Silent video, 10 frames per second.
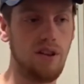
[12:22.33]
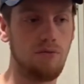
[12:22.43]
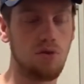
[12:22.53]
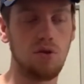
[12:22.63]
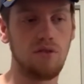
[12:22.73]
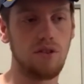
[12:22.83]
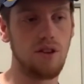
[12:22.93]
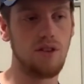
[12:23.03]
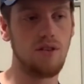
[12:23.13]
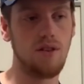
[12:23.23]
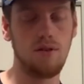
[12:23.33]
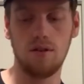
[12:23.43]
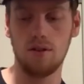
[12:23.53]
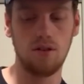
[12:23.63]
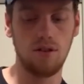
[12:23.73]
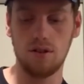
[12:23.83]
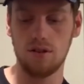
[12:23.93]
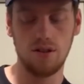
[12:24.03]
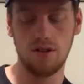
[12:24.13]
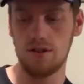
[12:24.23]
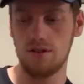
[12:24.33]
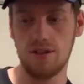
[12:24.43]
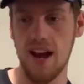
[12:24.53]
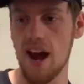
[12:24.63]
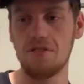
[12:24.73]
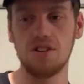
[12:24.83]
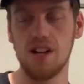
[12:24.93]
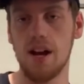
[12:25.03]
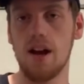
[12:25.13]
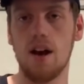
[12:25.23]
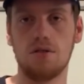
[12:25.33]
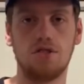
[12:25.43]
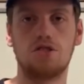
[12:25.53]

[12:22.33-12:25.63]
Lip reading: they've proven just day after day how